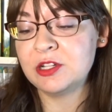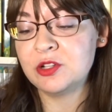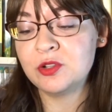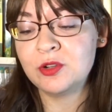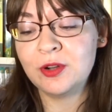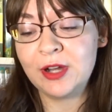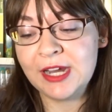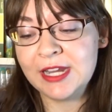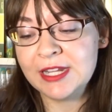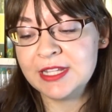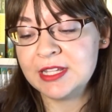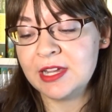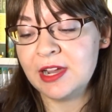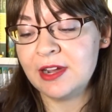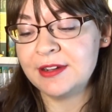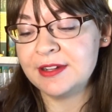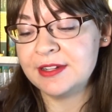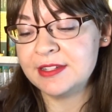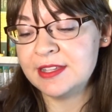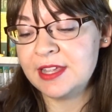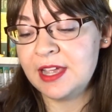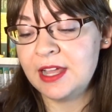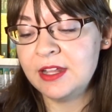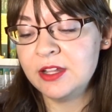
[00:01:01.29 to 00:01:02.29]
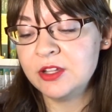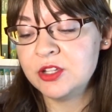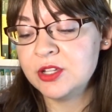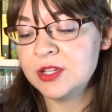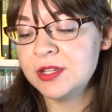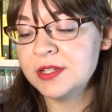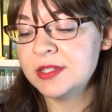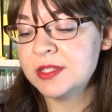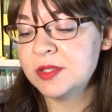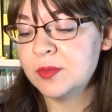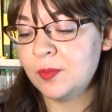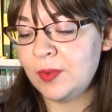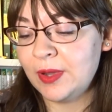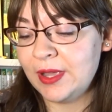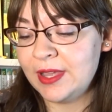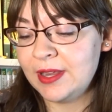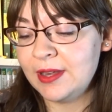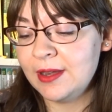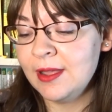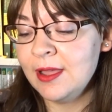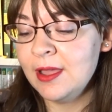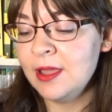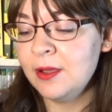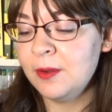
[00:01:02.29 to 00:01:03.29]
traits are intelligence,
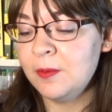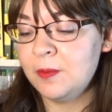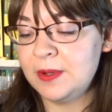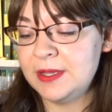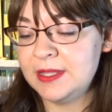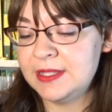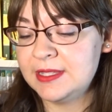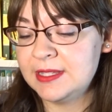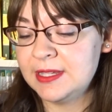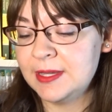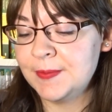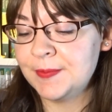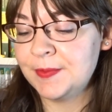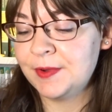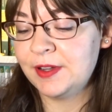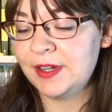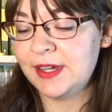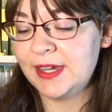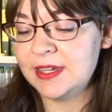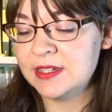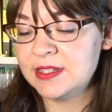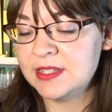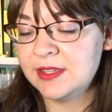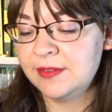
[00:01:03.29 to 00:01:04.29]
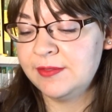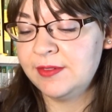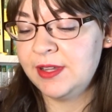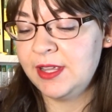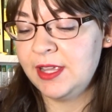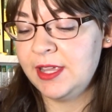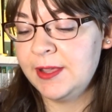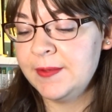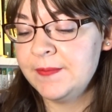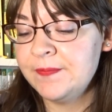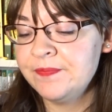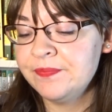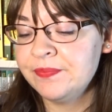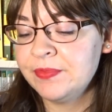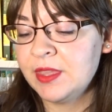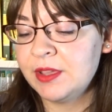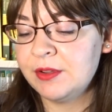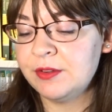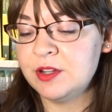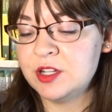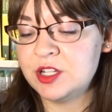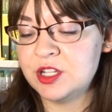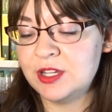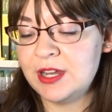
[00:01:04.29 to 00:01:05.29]
wit, wisdom, creativity,
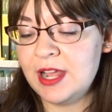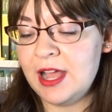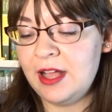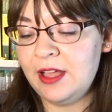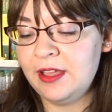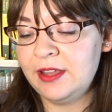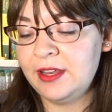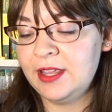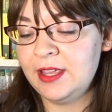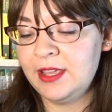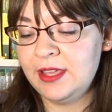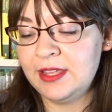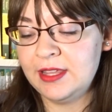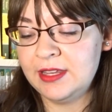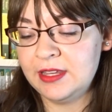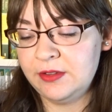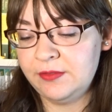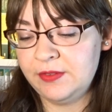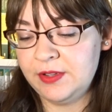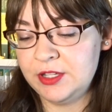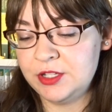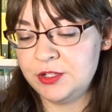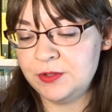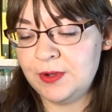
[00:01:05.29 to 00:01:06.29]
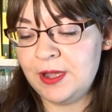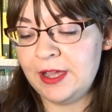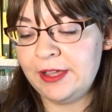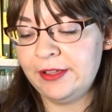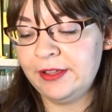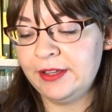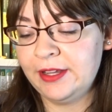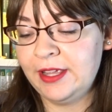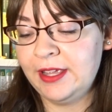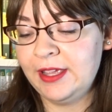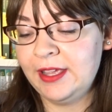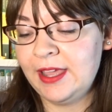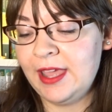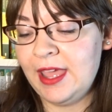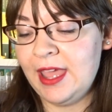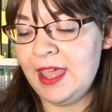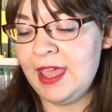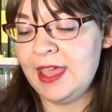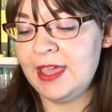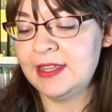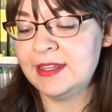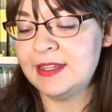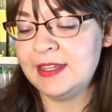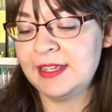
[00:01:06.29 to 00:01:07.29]
originality, individuality,
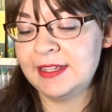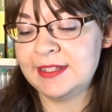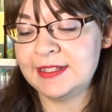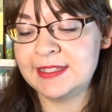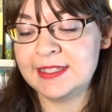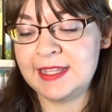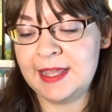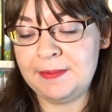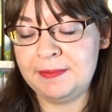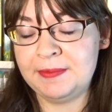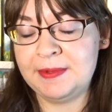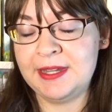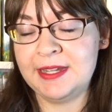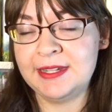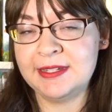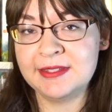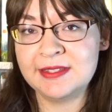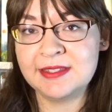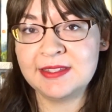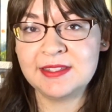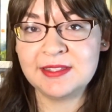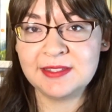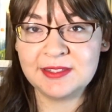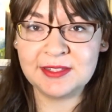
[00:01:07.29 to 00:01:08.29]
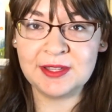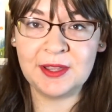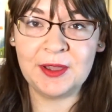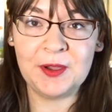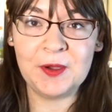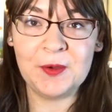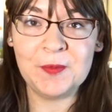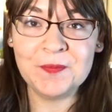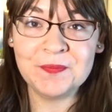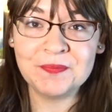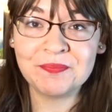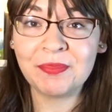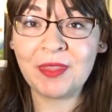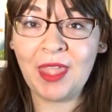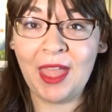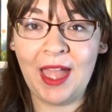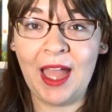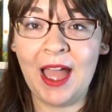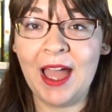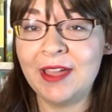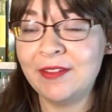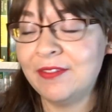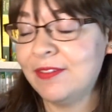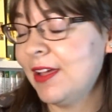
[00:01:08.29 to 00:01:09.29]
and acceptance. So
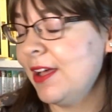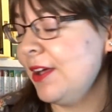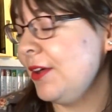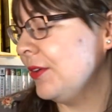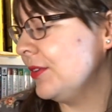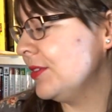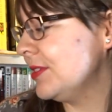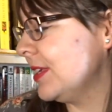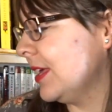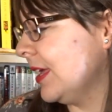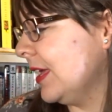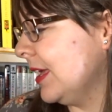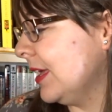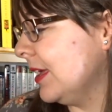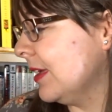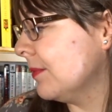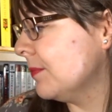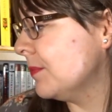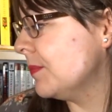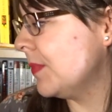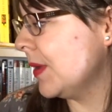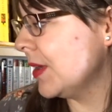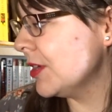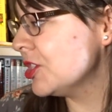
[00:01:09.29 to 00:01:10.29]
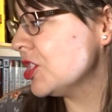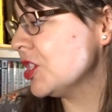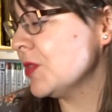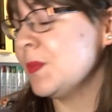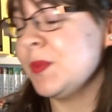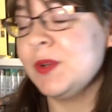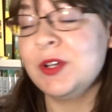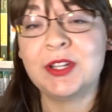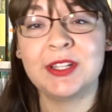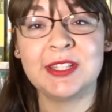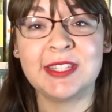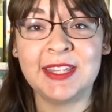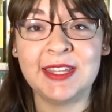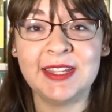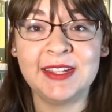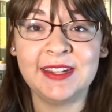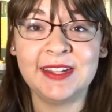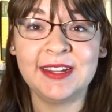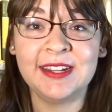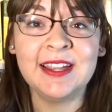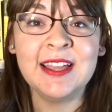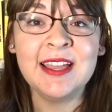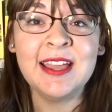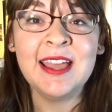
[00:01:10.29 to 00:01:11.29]
I found a bunch of books
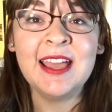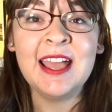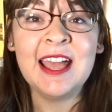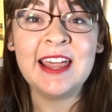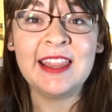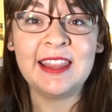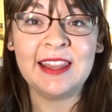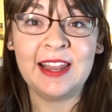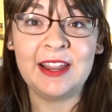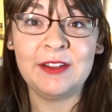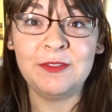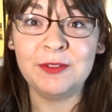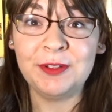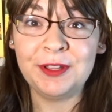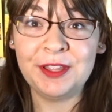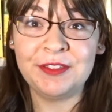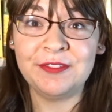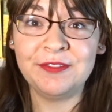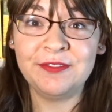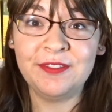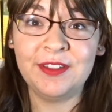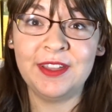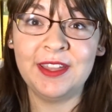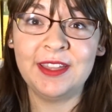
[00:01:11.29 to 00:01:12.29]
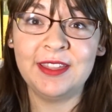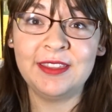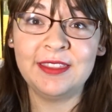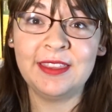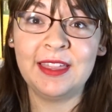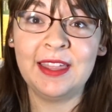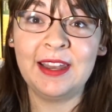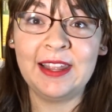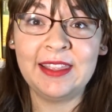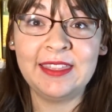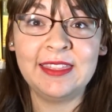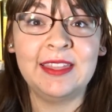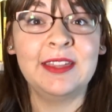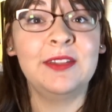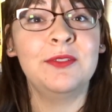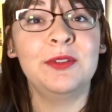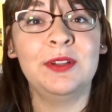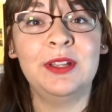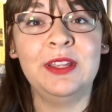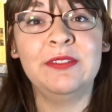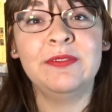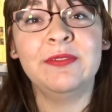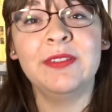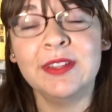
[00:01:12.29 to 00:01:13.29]
here that I really fit, that I think
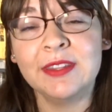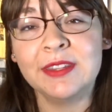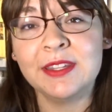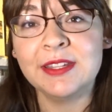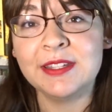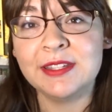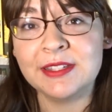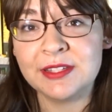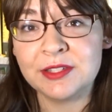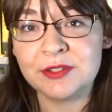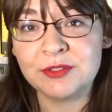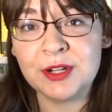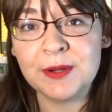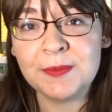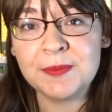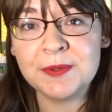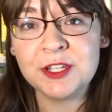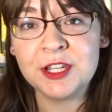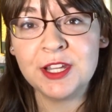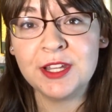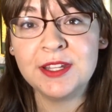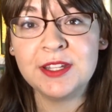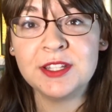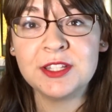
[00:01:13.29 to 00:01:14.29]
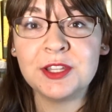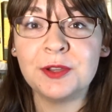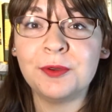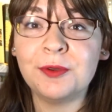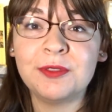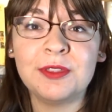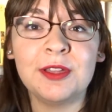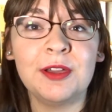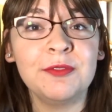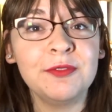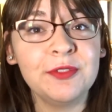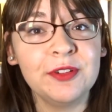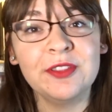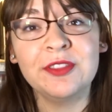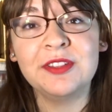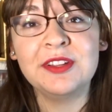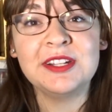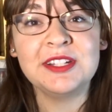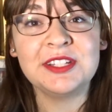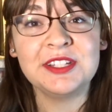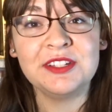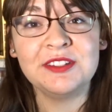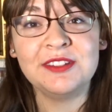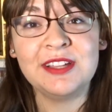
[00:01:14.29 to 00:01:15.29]
really fit the description. So without further
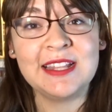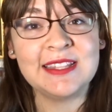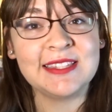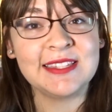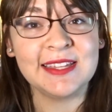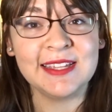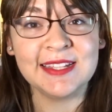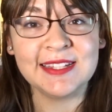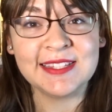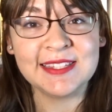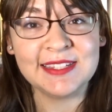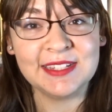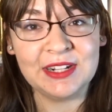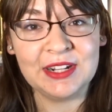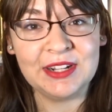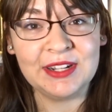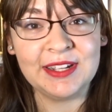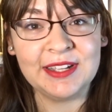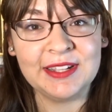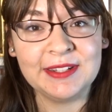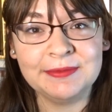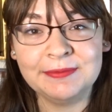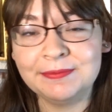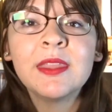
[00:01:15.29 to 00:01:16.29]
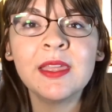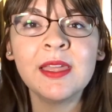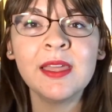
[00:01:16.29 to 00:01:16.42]
ado, let's get started.